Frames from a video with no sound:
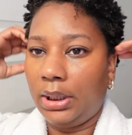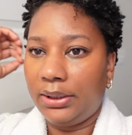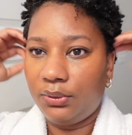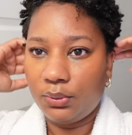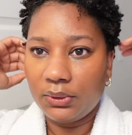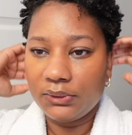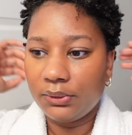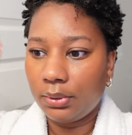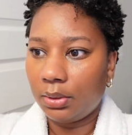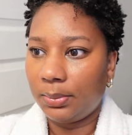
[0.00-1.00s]
I do this
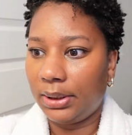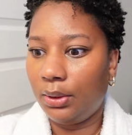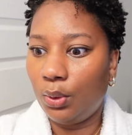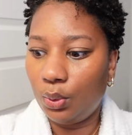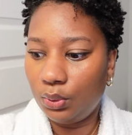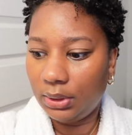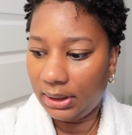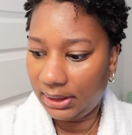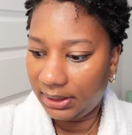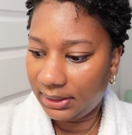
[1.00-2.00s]
around my whole
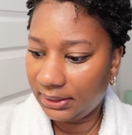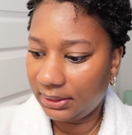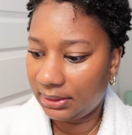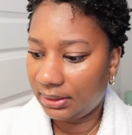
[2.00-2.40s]
head.